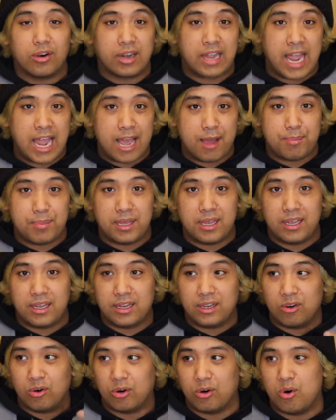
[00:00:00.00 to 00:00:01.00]

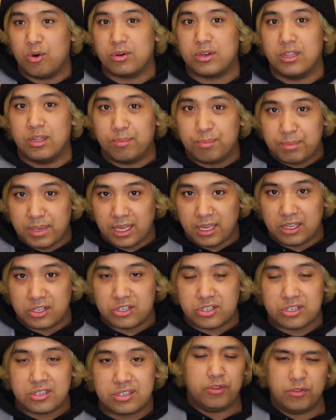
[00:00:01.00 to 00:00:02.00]
camping, or going to the
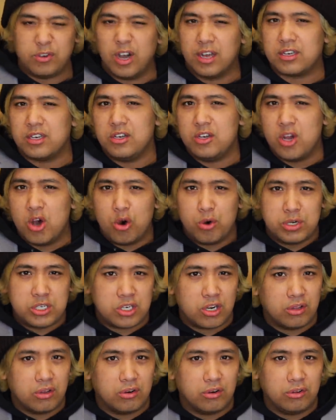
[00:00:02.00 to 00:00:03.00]
beach. You've got to know each
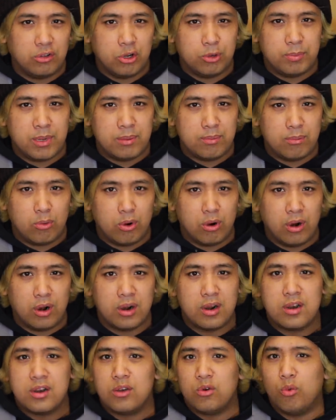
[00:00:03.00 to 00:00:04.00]
other a little bit
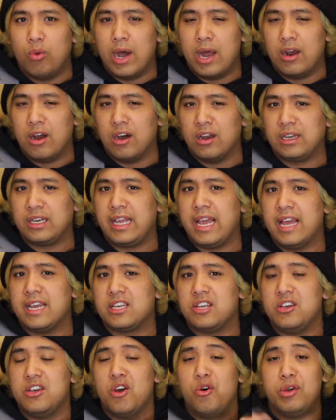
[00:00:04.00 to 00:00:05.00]
more. Why not get
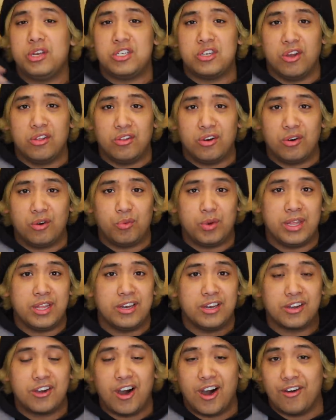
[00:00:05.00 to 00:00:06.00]
to know each other within
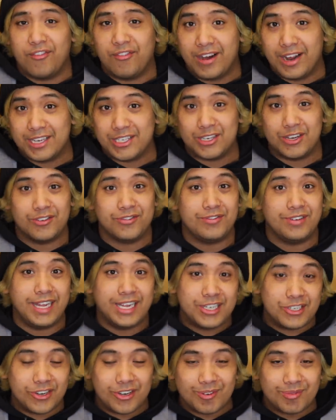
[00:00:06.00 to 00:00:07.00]
the confines of
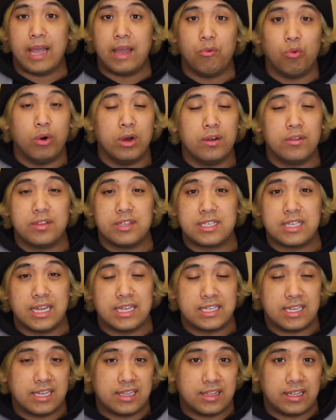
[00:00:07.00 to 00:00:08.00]
nature? And one of the
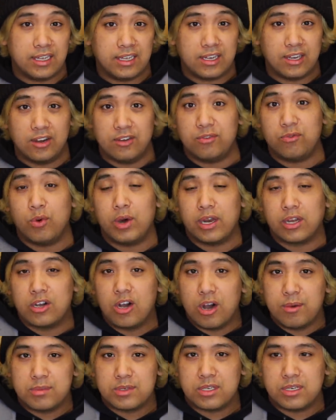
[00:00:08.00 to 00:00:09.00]
scents I think of when it
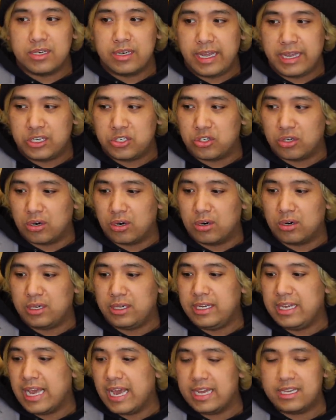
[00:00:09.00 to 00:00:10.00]
comes to nature,
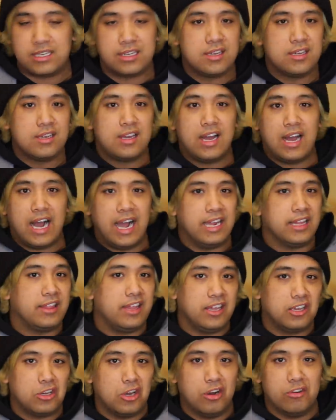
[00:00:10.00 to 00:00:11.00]
yet I
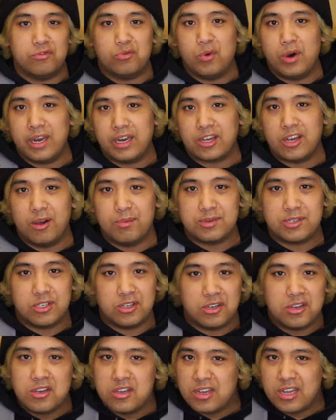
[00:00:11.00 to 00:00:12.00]
think of when it comes
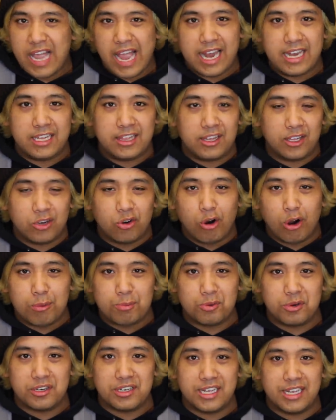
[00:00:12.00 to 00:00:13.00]
to anything
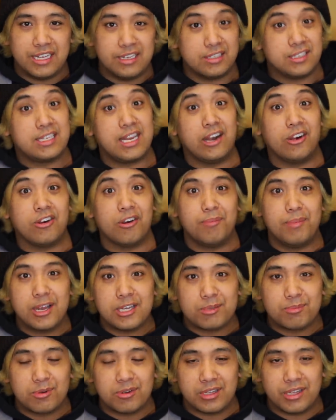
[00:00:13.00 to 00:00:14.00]
corporate, is Terre
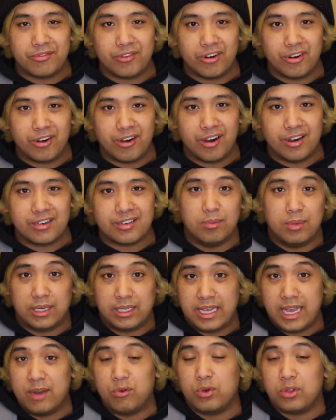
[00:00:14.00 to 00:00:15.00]
d'Hermes, believe it or not. But
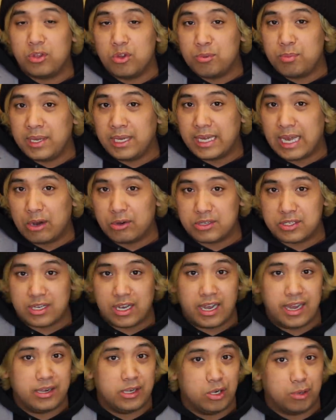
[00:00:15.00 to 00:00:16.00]
again, with you being
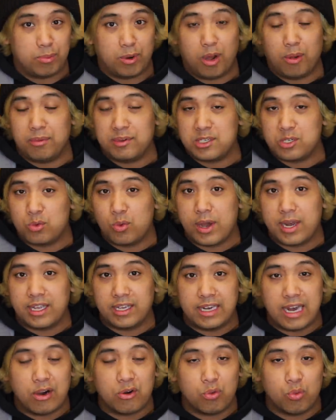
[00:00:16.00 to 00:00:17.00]
outside, you're probably sweating
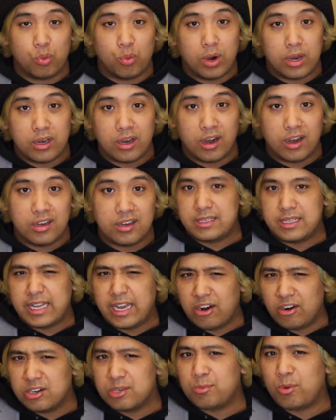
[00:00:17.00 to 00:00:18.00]
it out and whatnot.
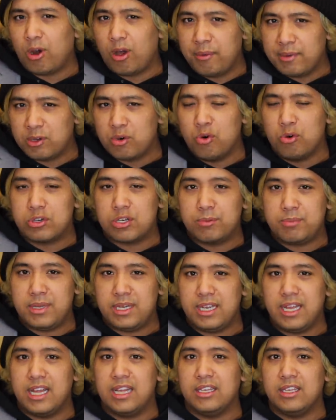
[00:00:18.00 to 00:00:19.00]
Terre is probably going to
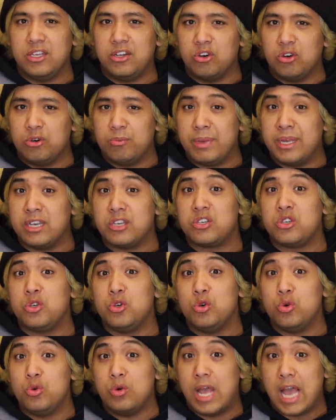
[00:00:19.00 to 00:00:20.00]
be a little bit
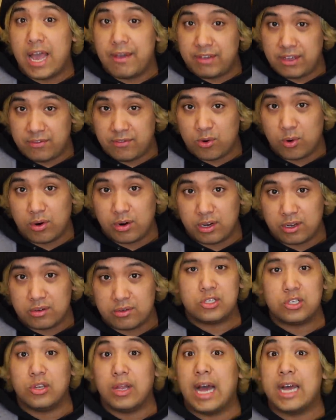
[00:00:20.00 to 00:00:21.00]
too heavy for you.
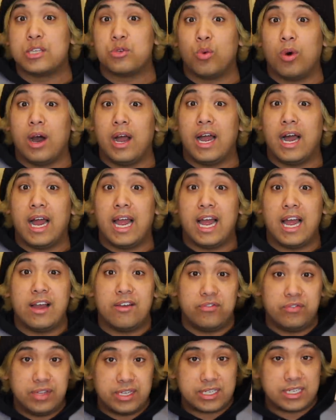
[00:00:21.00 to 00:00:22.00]
So that's why I
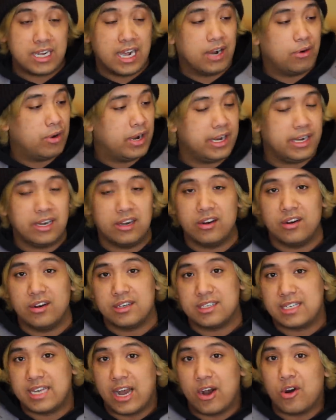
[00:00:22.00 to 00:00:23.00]
have this guy right here.
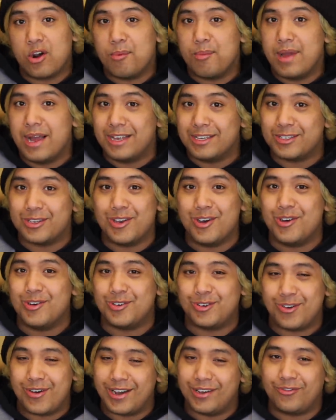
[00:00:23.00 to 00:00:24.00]
It's Terre d'Hermes Eau
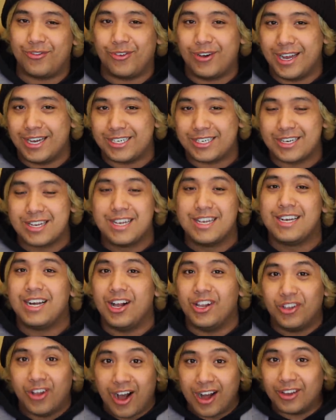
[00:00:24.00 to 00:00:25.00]
Très Fraîche,
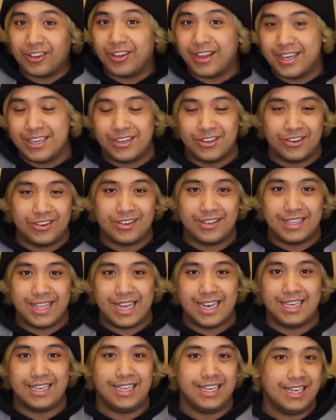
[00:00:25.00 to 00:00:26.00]
a lot lighter
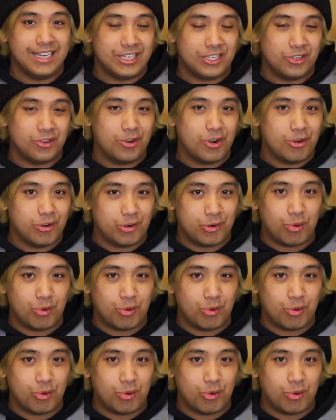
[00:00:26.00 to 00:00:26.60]
than the initial Eau de